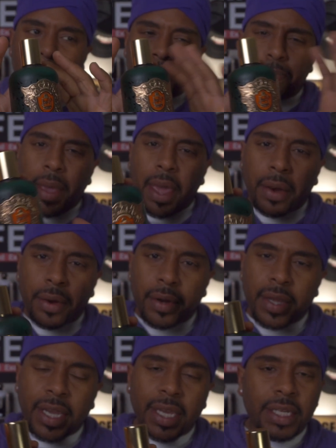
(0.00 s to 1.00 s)
better,
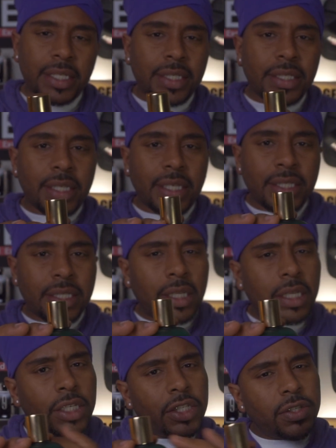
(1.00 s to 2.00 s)
and it's a
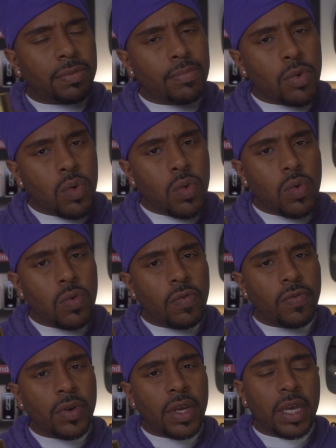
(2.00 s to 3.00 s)
little smooth,
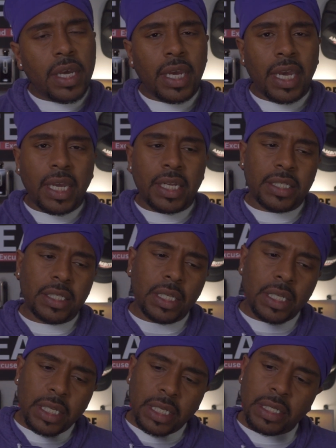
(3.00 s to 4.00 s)
and it's a
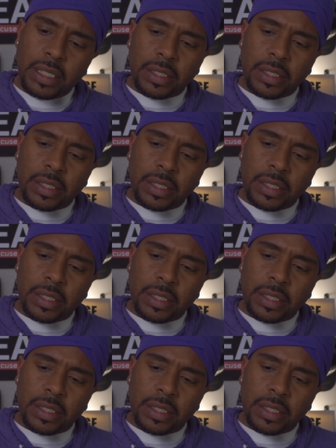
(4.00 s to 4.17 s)
little